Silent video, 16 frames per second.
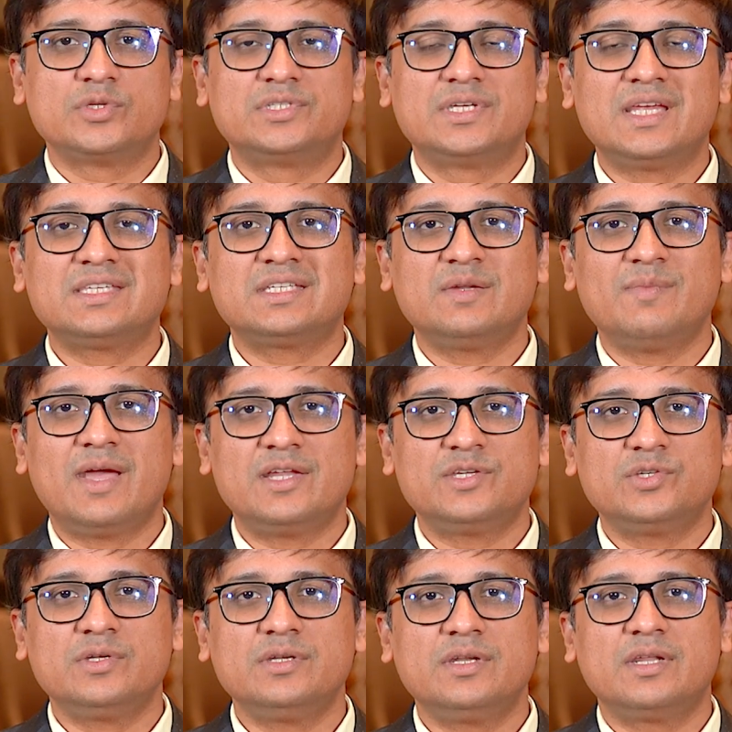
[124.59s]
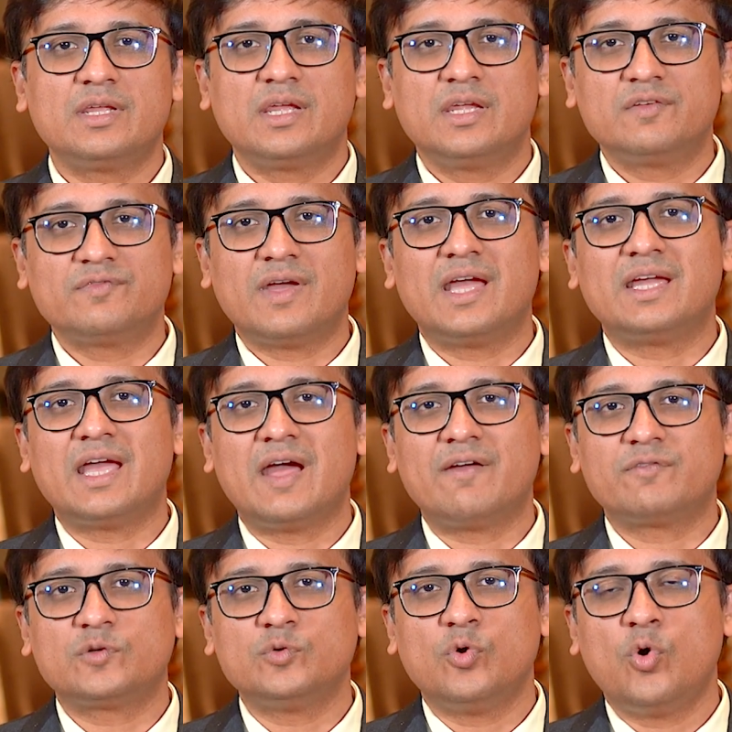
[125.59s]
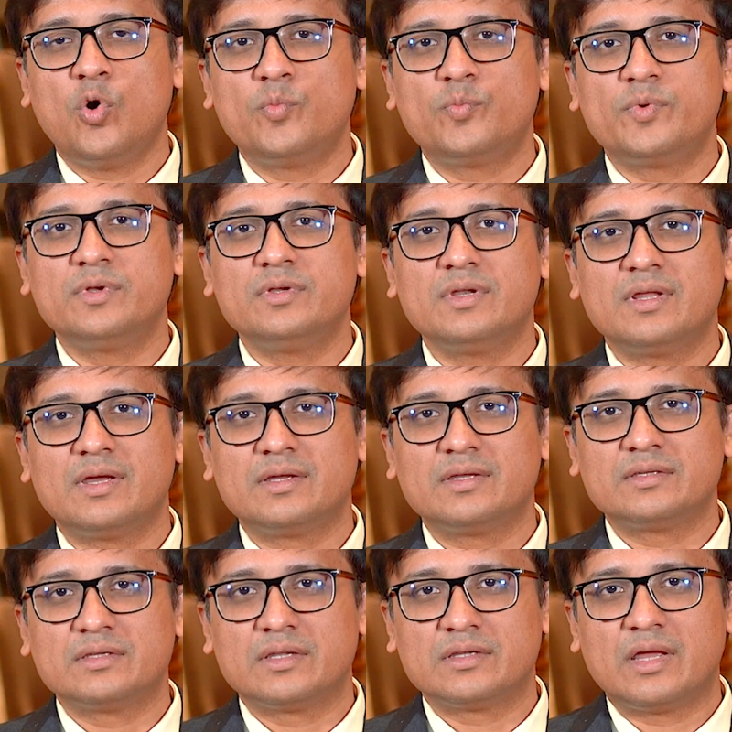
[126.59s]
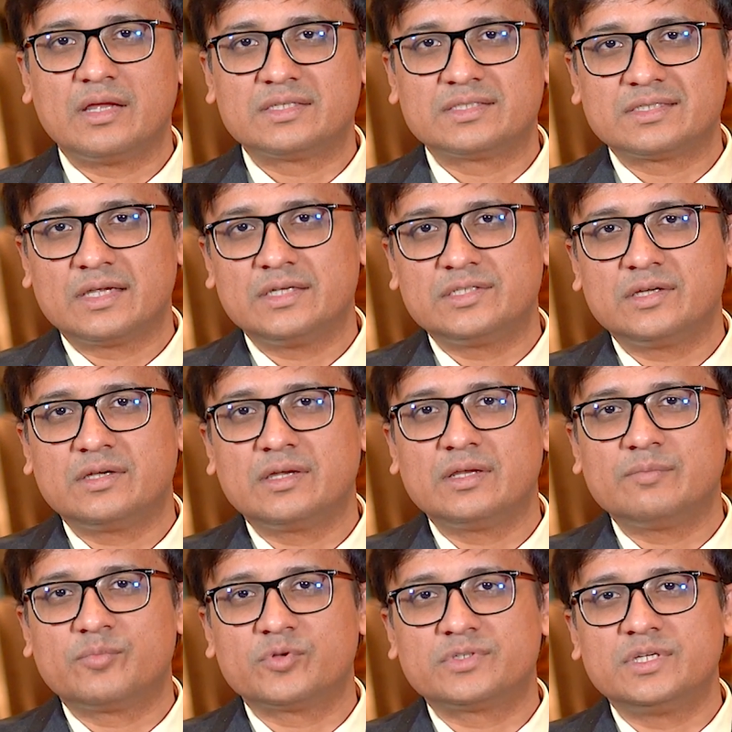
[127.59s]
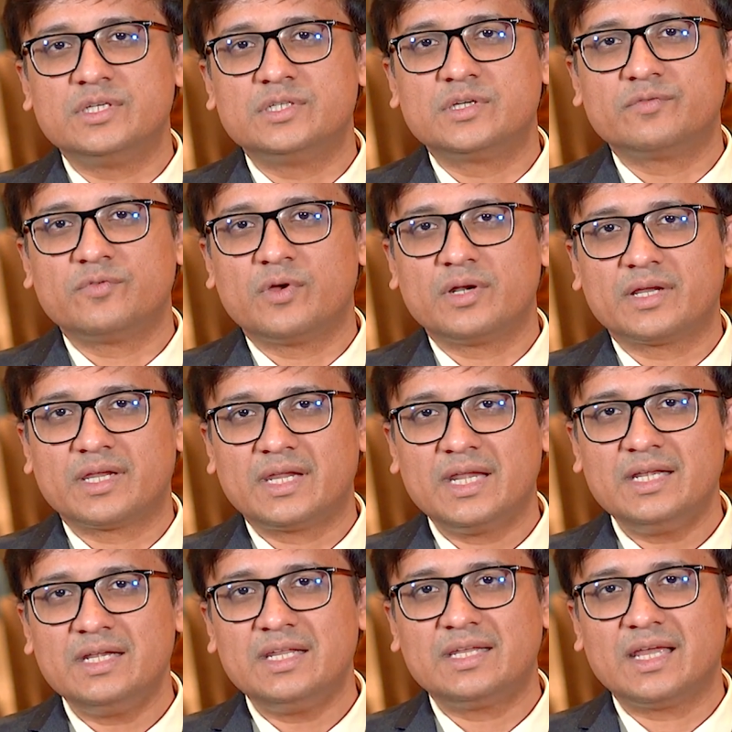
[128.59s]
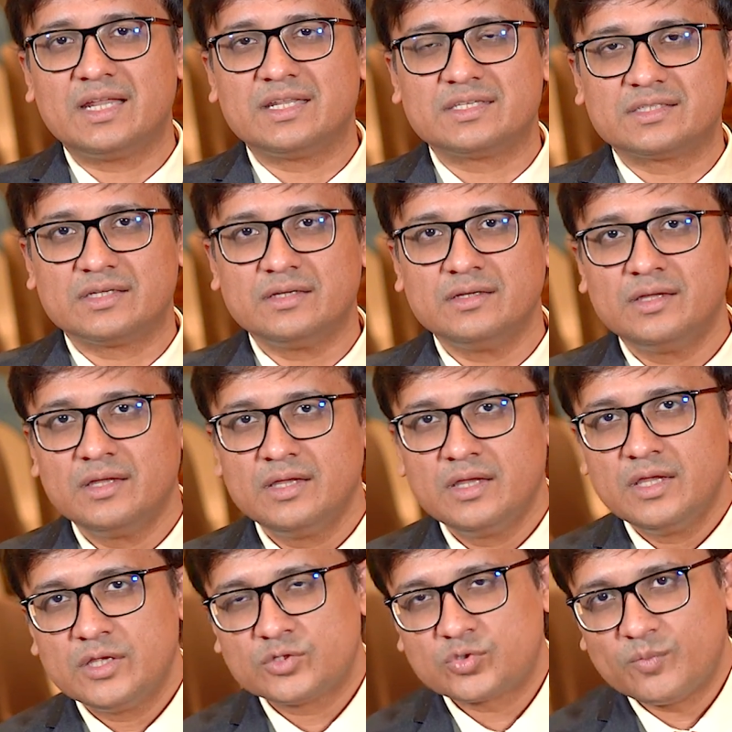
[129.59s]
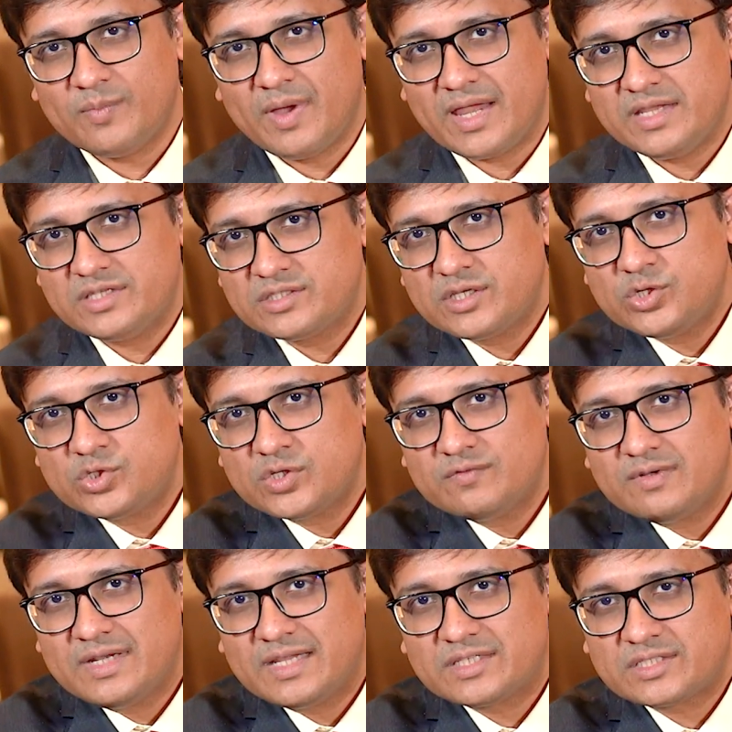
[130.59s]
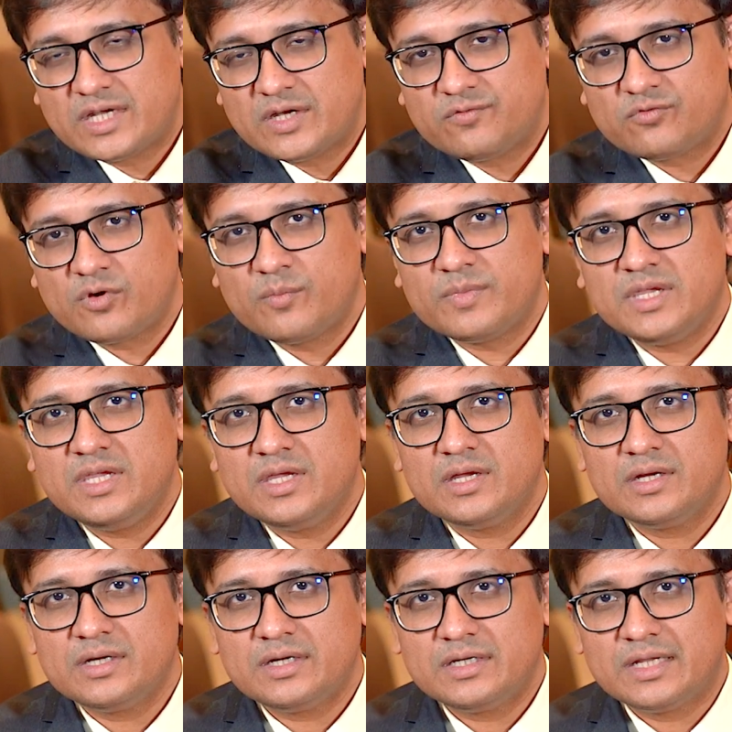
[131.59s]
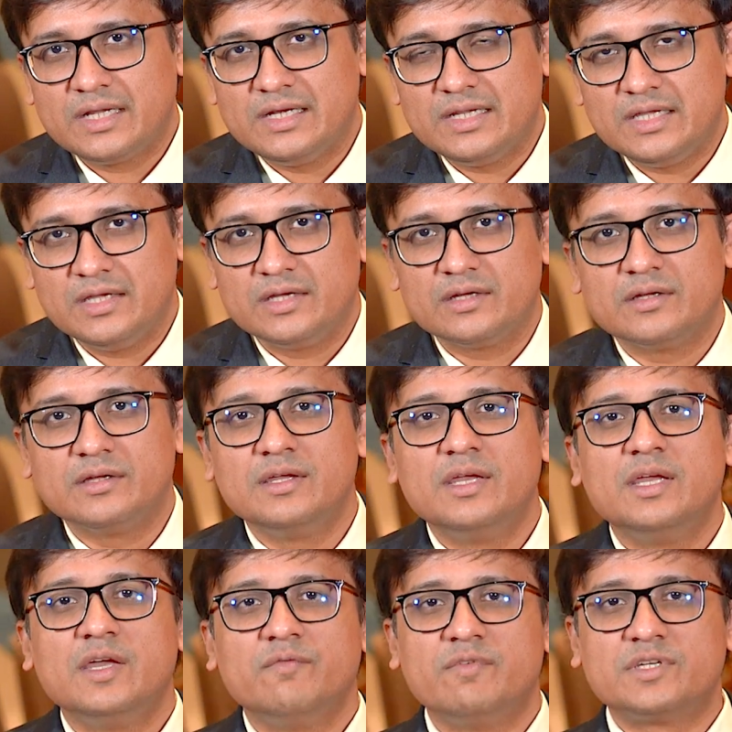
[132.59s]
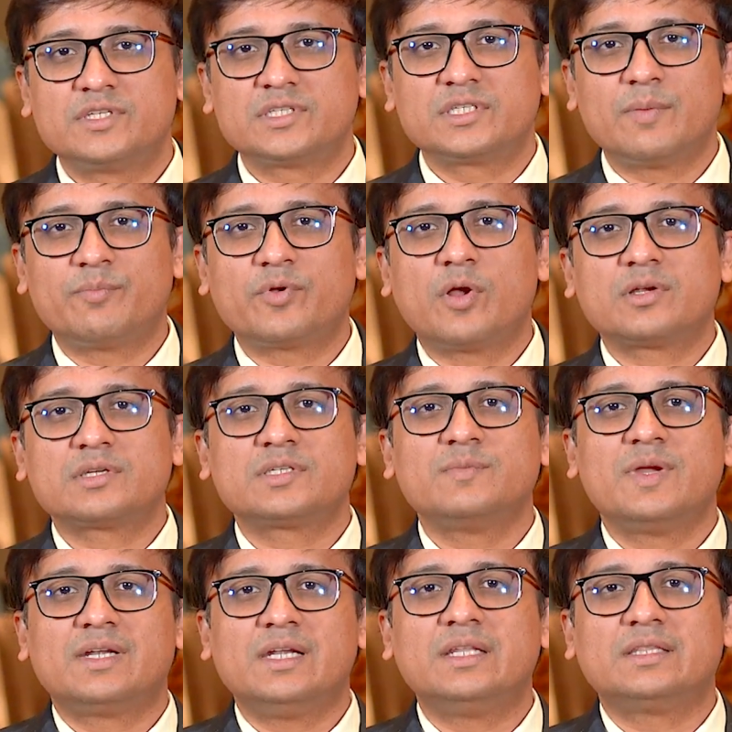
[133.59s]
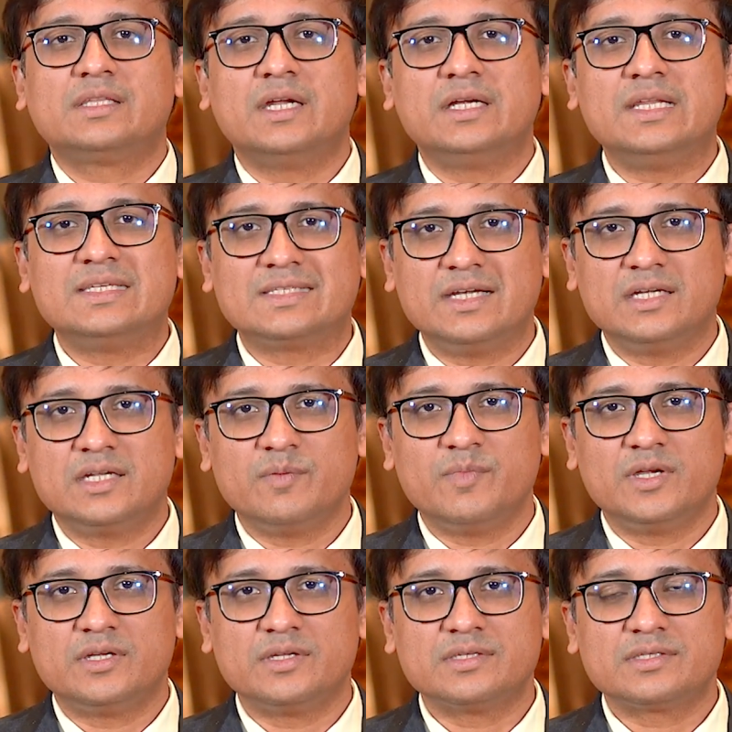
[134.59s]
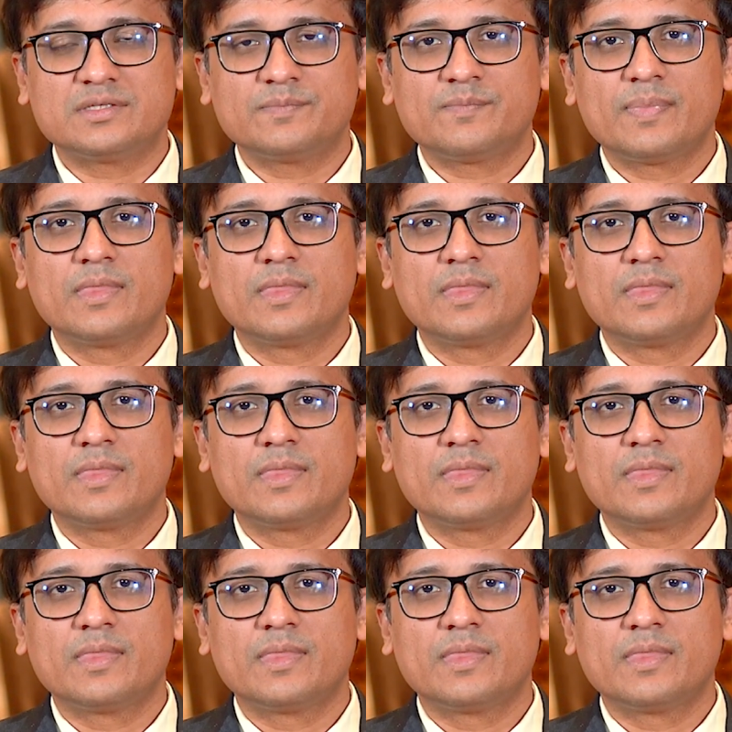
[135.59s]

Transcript: just imagine if I have to open a surgical procedure for a kidney cancer, so my incision will extend from here till here, which is approximately 30 centimeters.